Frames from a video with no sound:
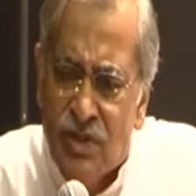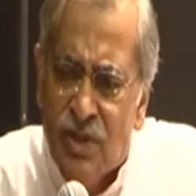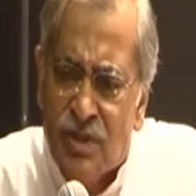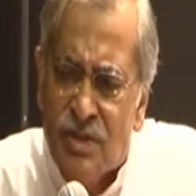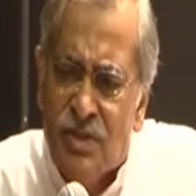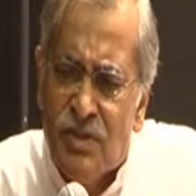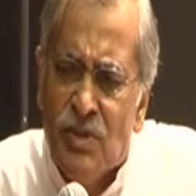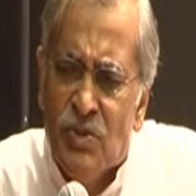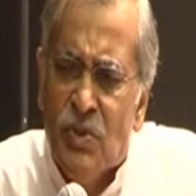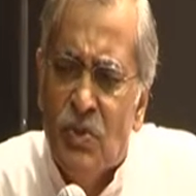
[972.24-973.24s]

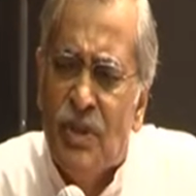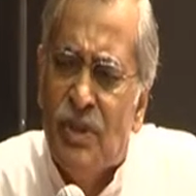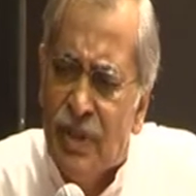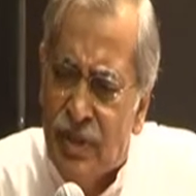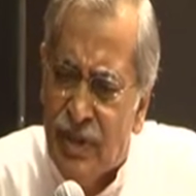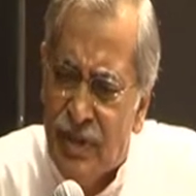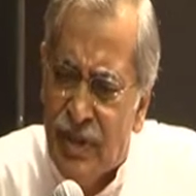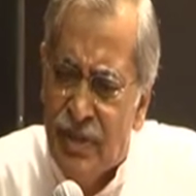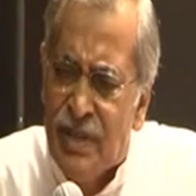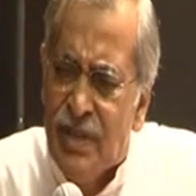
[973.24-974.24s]

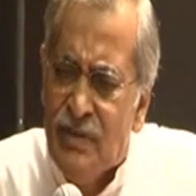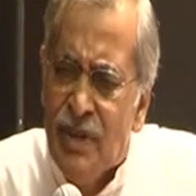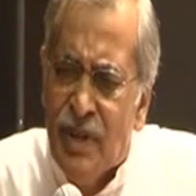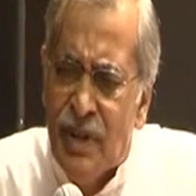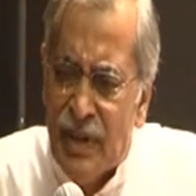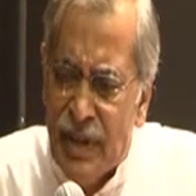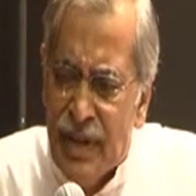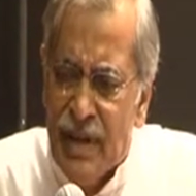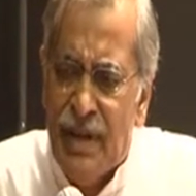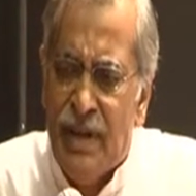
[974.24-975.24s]
is a
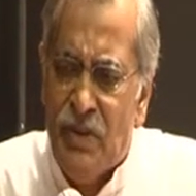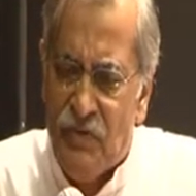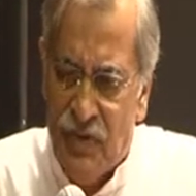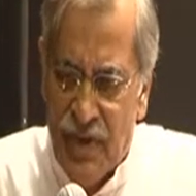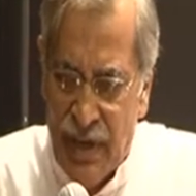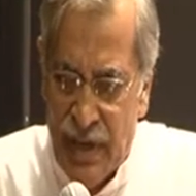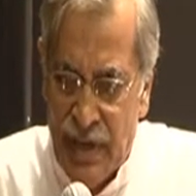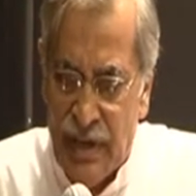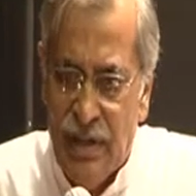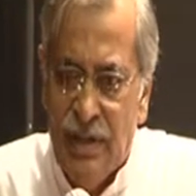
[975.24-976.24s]
lingering
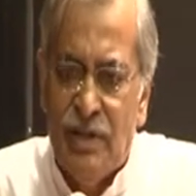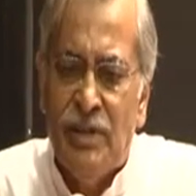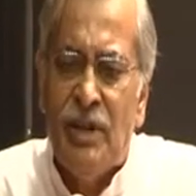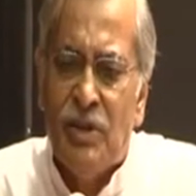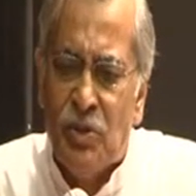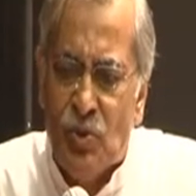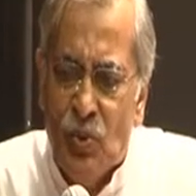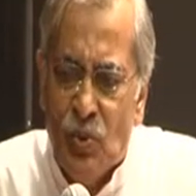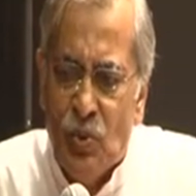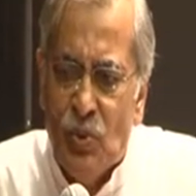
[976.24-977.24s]
fear that
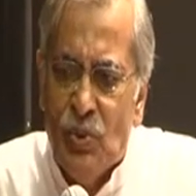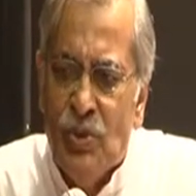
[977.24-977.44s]
through